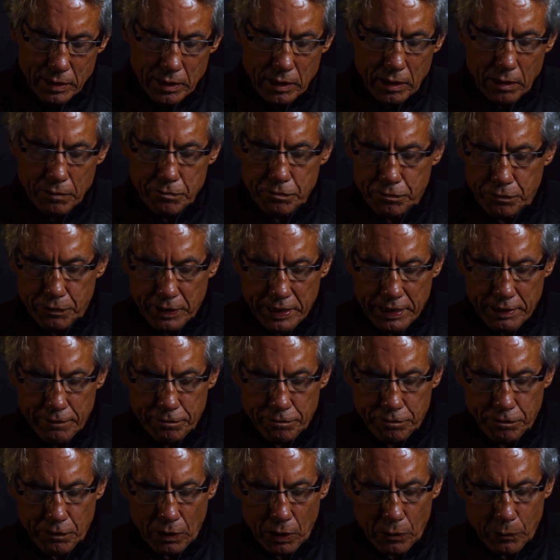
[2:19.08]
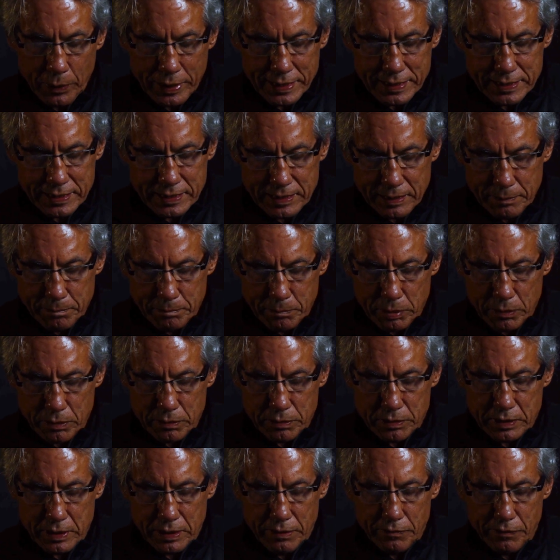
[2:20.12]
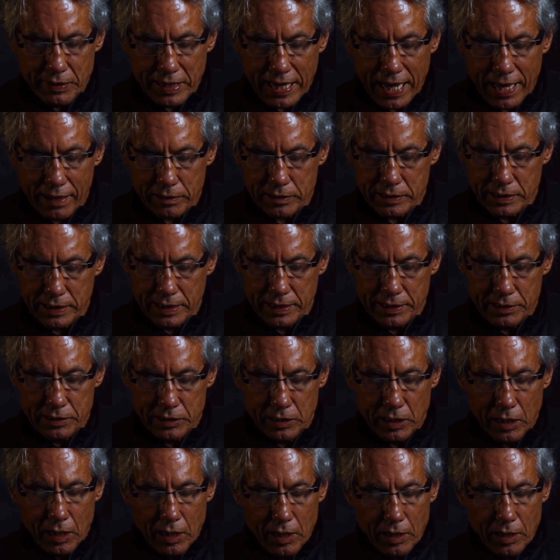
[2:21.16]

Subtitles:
of free-flowing symbols and realities,